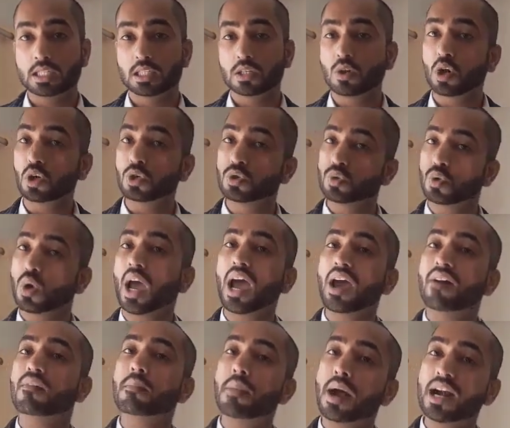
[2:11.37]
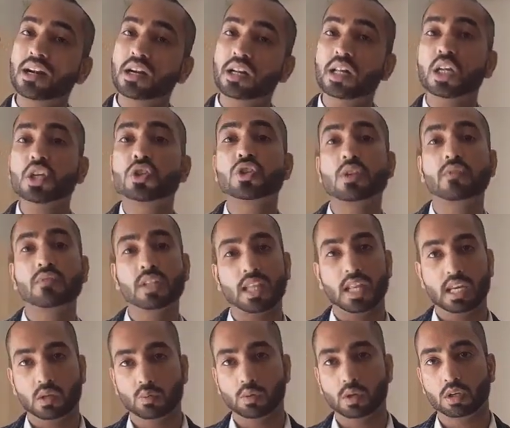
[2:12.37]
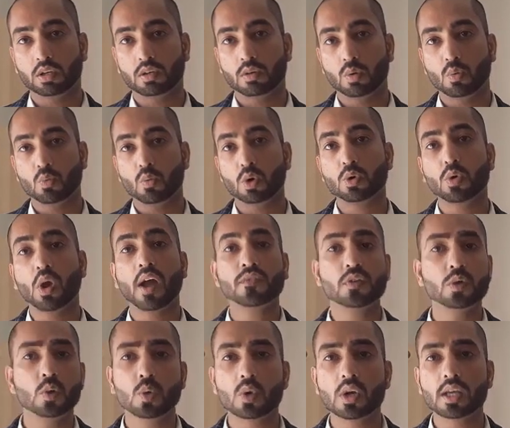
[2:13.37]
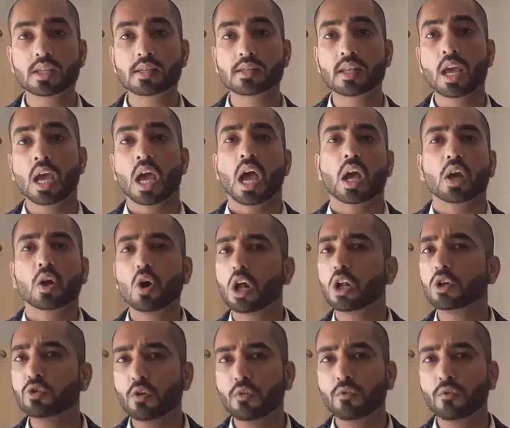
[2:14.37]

not to have a bad relation with anyone. What you have to do is call to